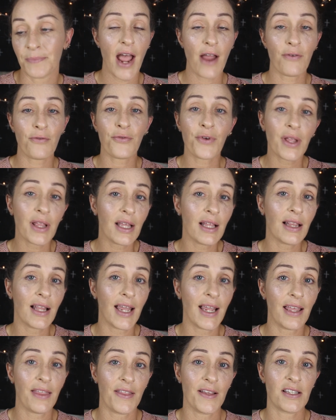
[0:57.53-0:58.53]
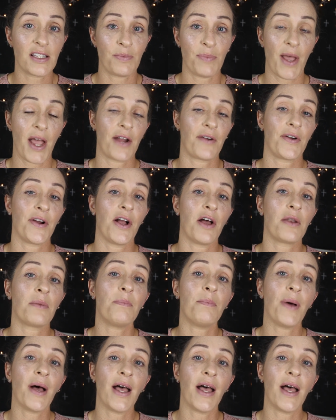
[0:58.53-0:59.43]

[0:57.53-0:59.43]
I really like this background,